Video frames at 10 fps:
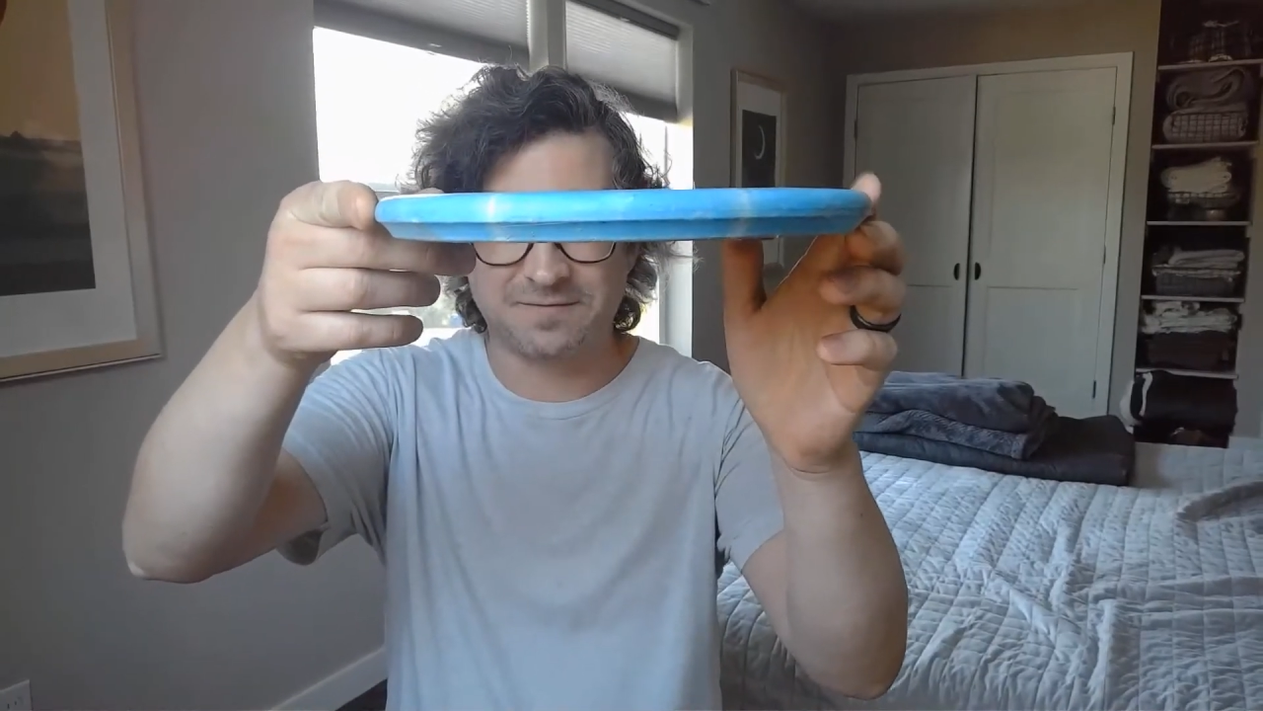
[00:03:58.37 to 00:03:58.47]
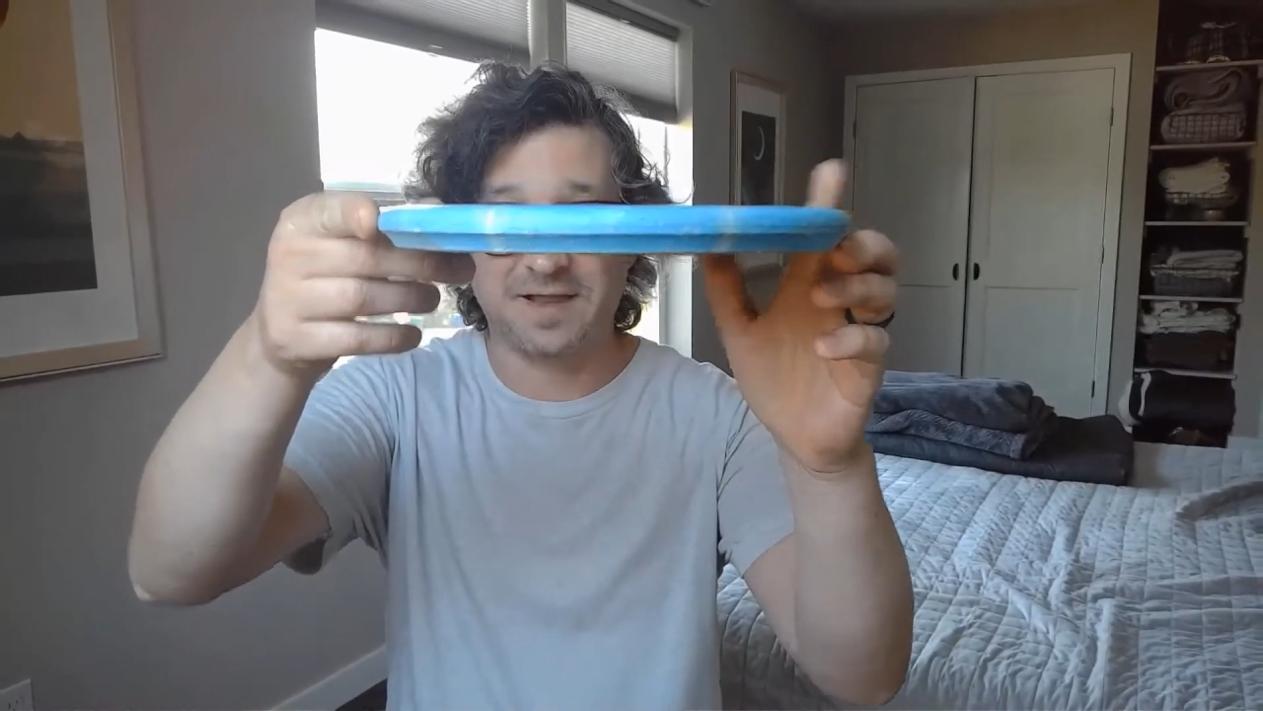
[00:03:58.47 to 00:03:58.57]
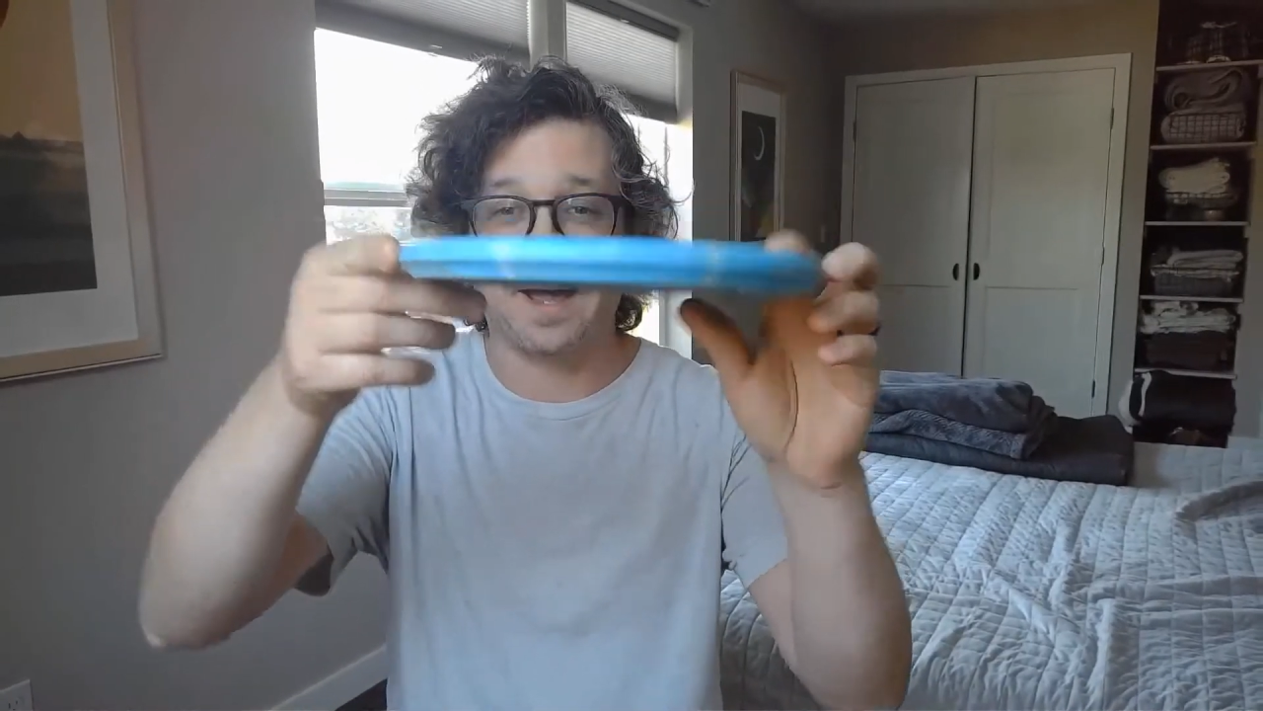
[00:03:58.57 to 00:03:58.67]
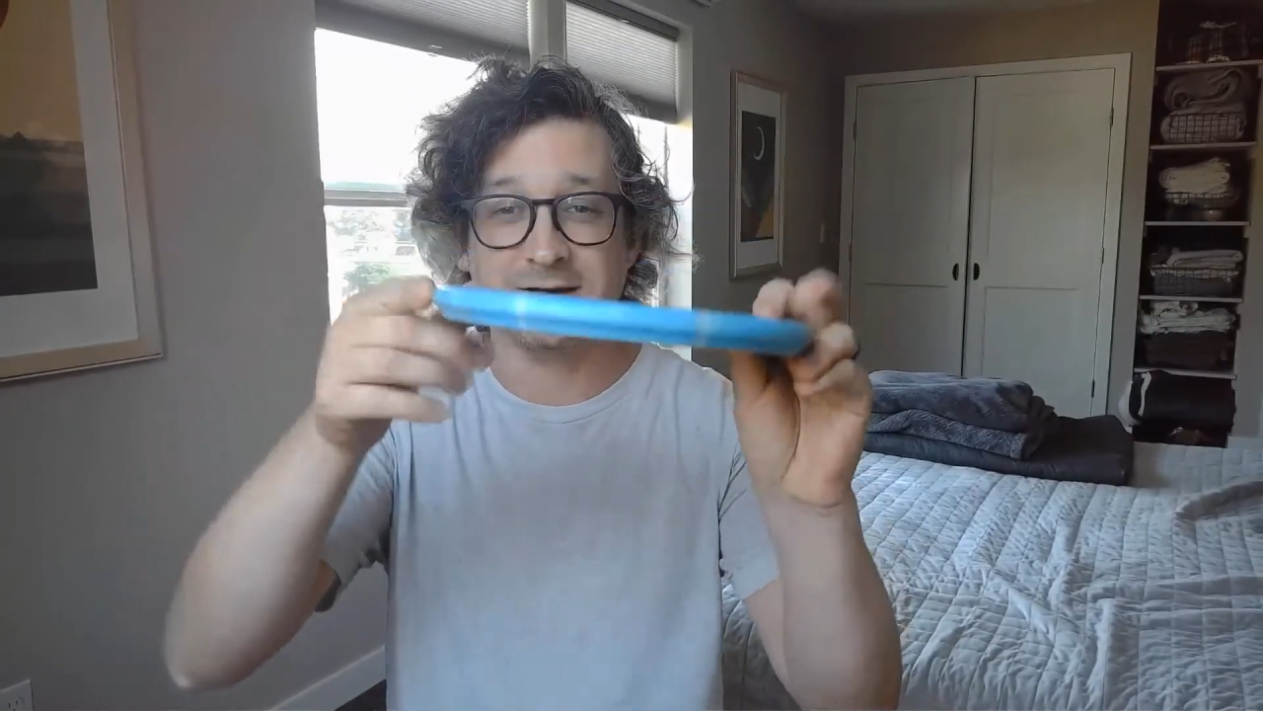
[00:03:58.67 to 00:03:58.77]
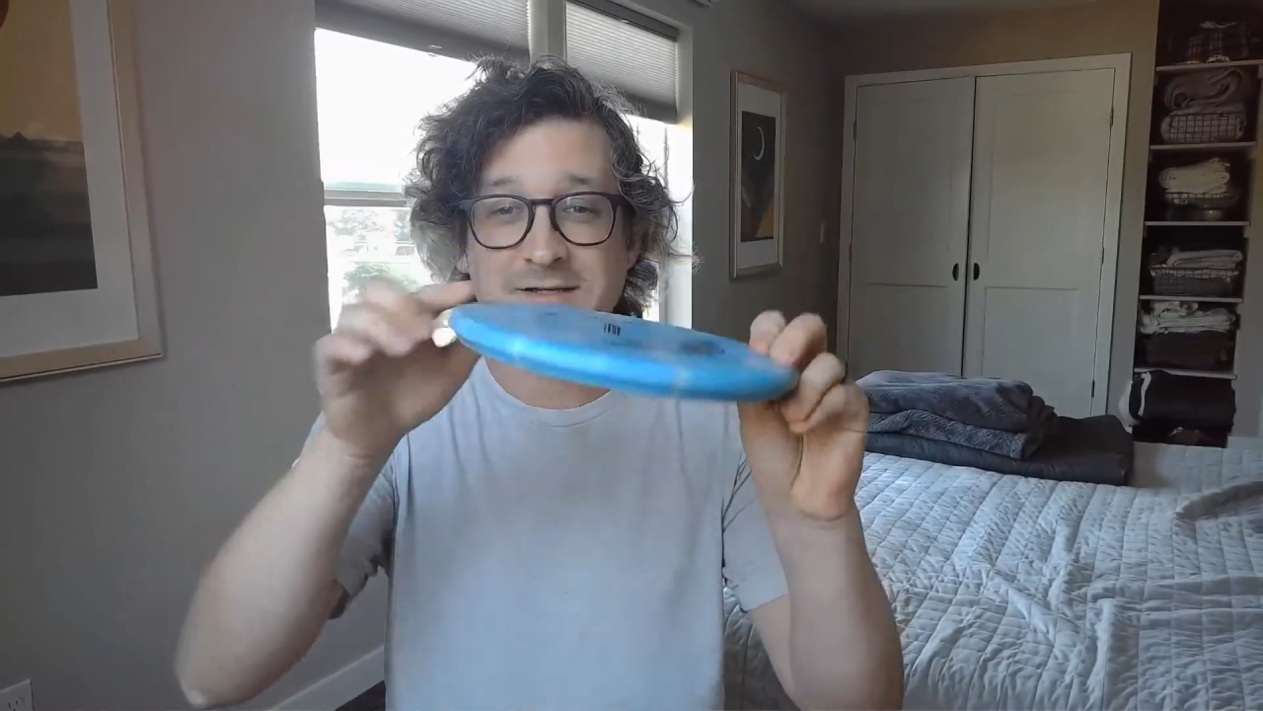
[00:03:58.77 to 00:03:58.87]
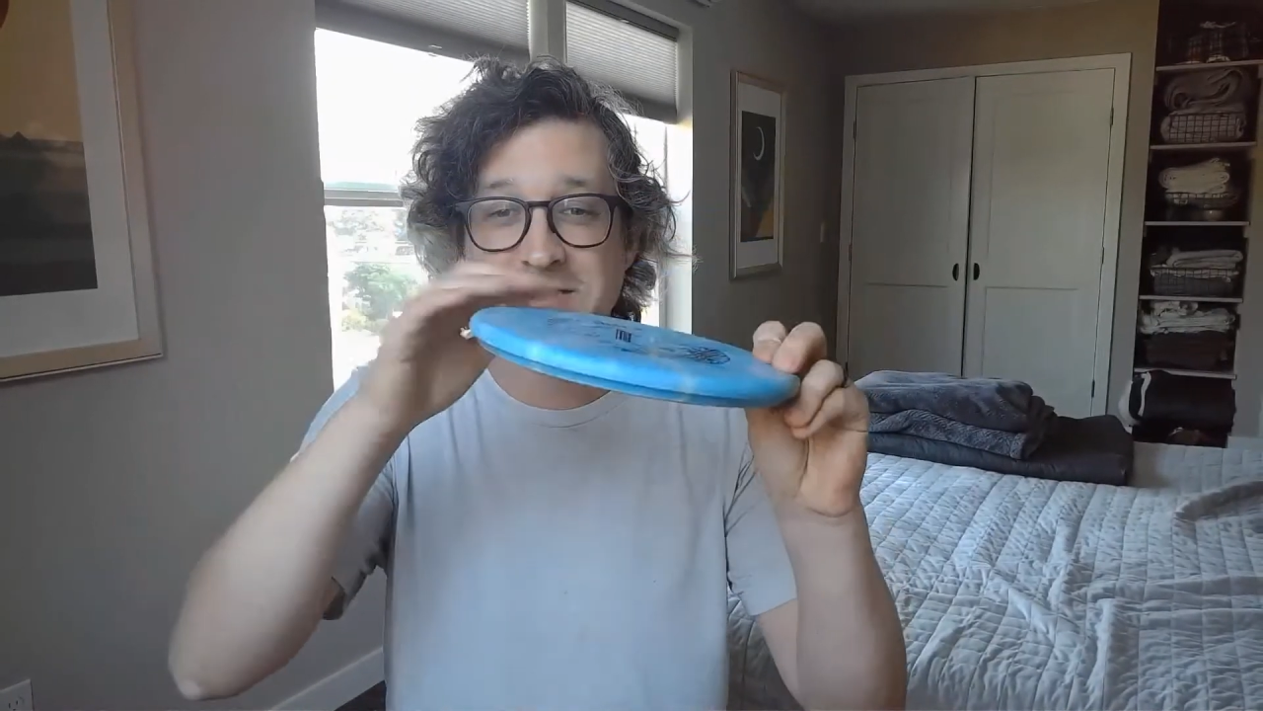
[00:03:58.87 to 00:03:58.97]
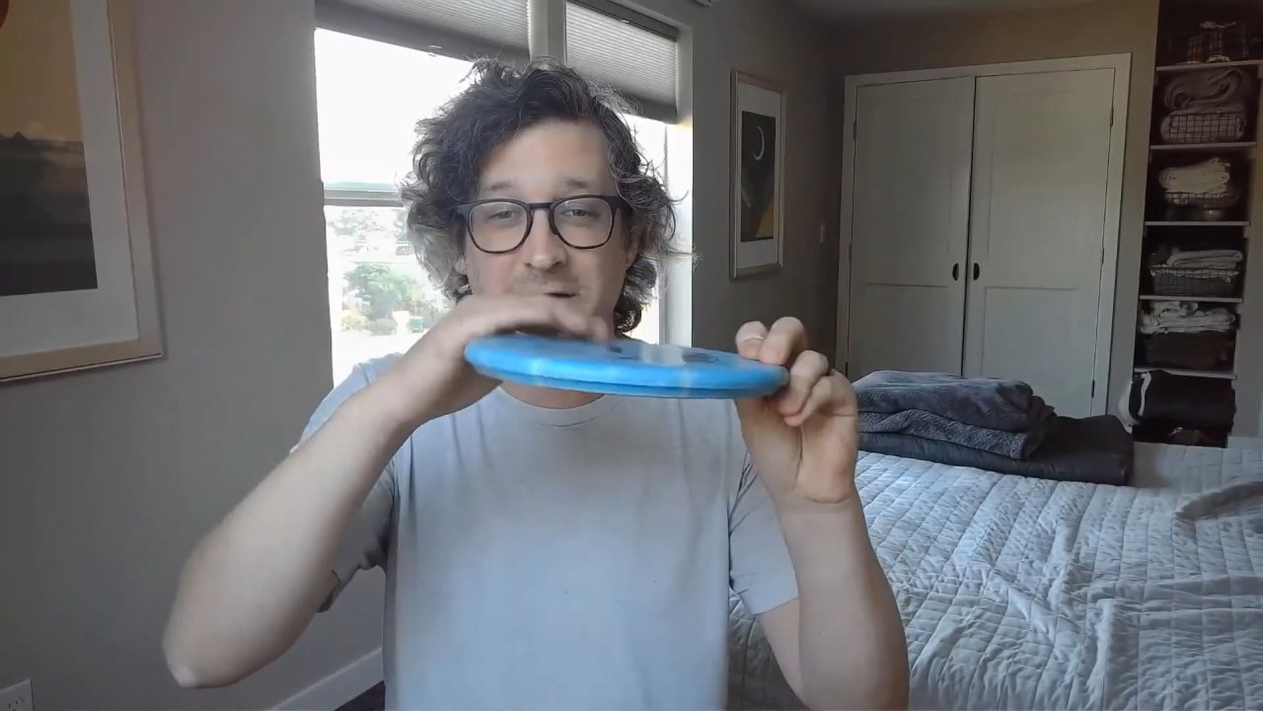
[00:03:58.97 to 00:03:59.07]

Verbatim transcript: flatness